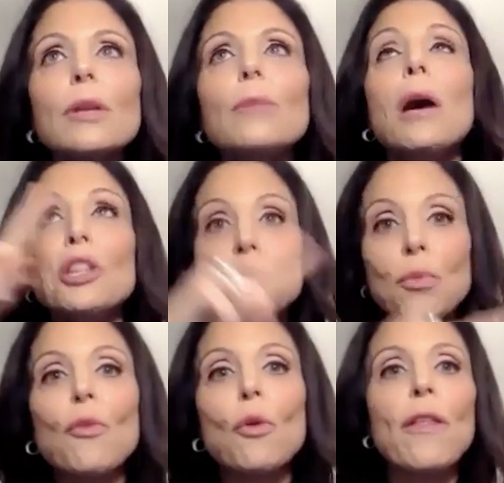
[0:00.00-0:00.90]
months
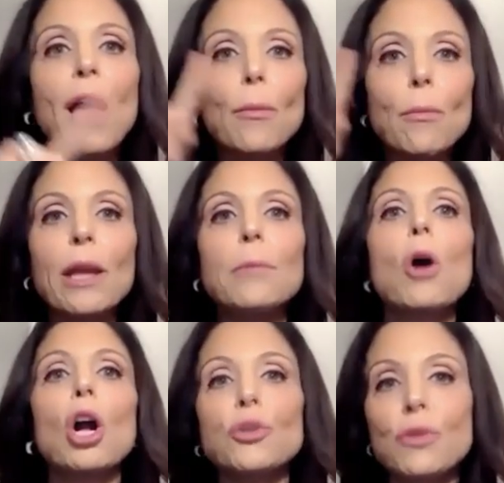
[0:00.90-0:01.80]
before that, in
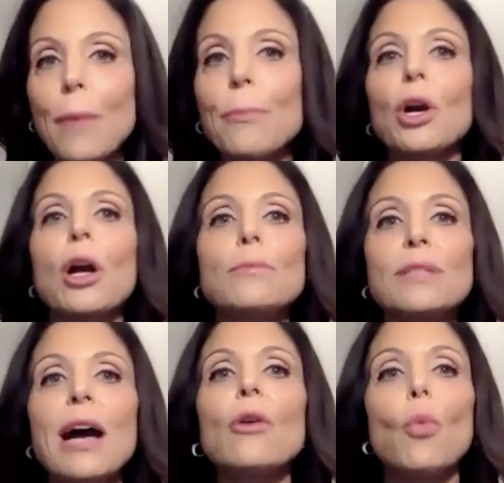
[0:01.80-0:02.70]
March when that book comes
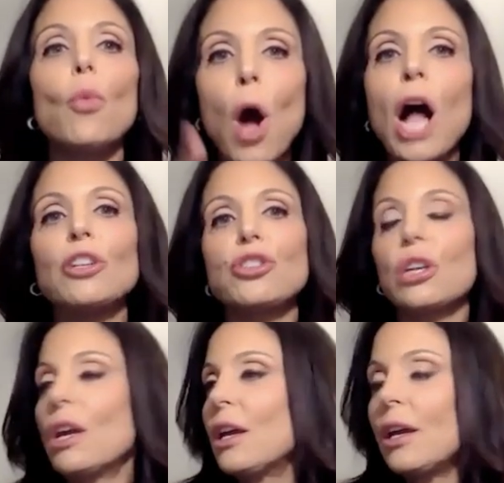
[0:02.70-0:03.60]
out, watch.
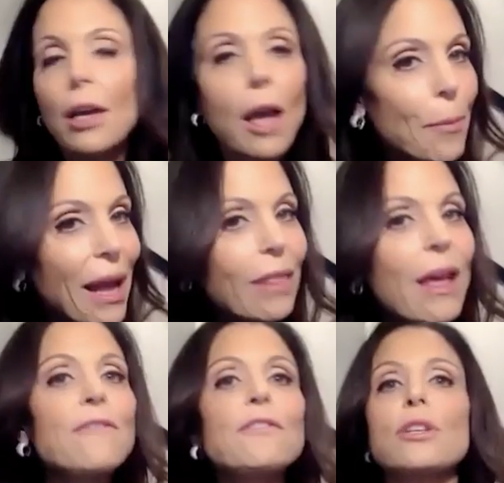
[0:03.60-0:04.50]
My
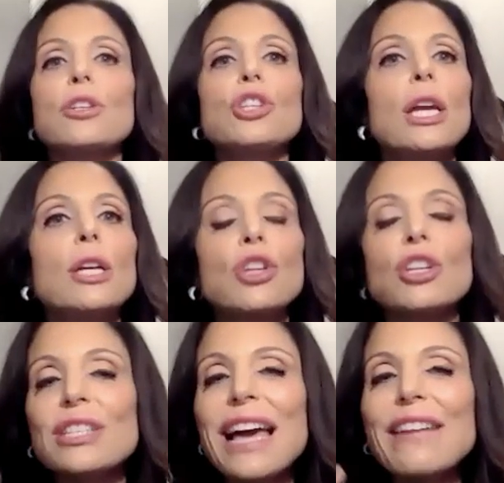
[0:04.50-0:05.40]
life is going to change. I
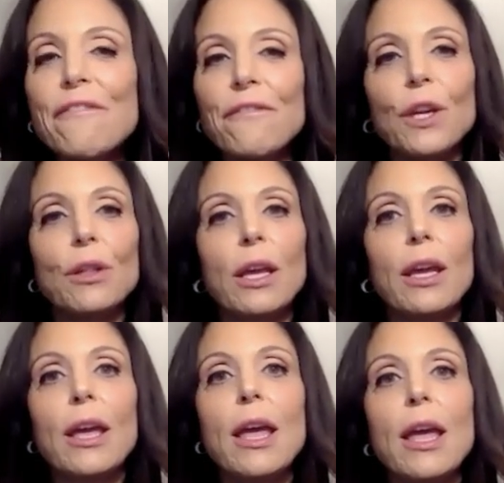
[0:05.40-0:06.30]
just had a feeling,
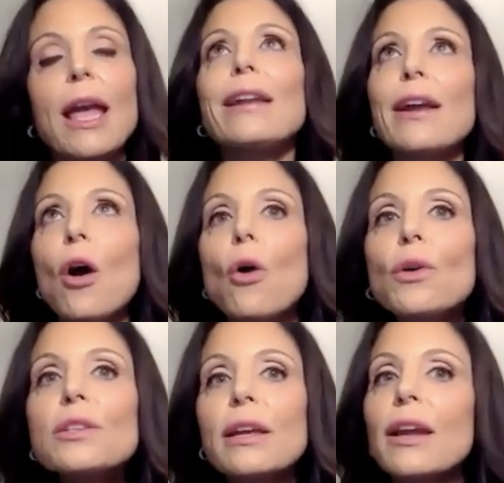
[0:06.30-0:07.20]
and I
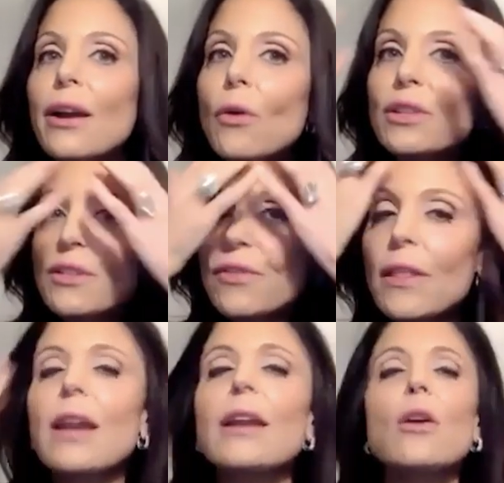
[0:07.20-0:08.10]
always and I always feel
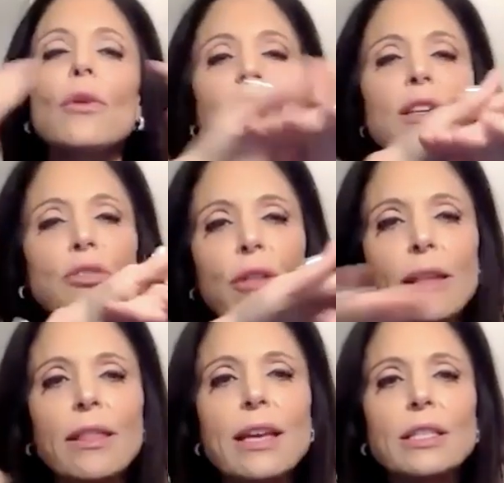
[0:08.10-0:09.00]
that. I know when things are like
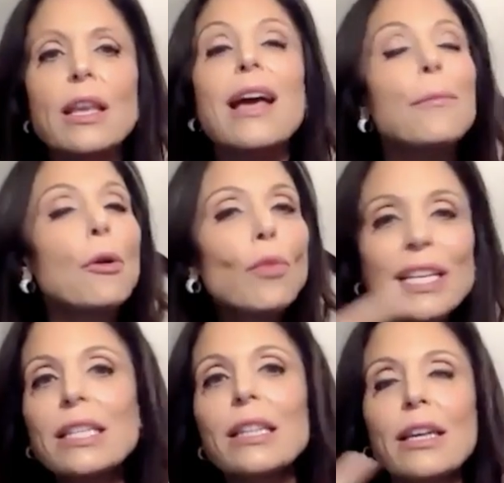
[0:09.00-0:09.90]
this, but
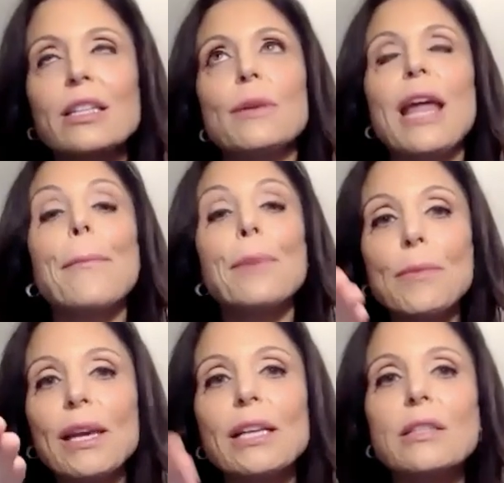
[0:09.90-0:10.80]
recently it's been happening
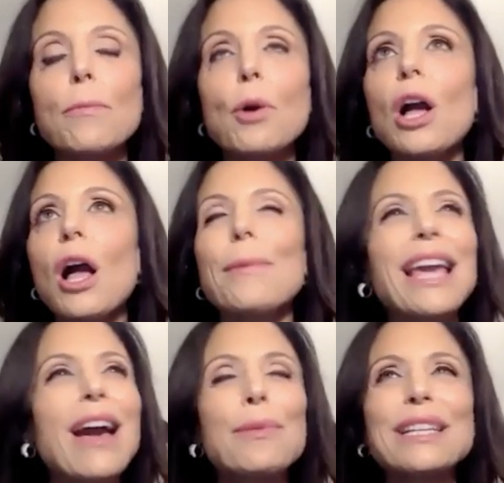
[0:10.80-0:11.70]
because the book coming
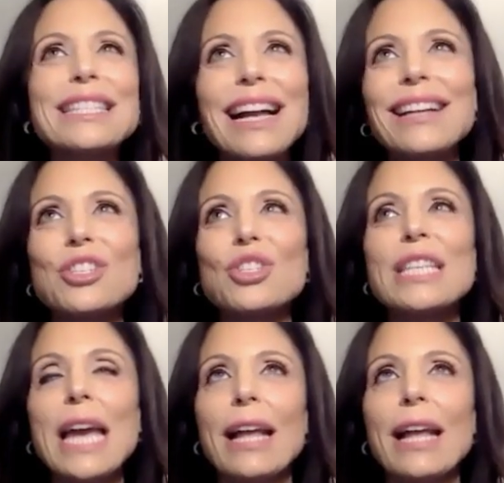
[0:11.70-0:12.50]
out, but it's not just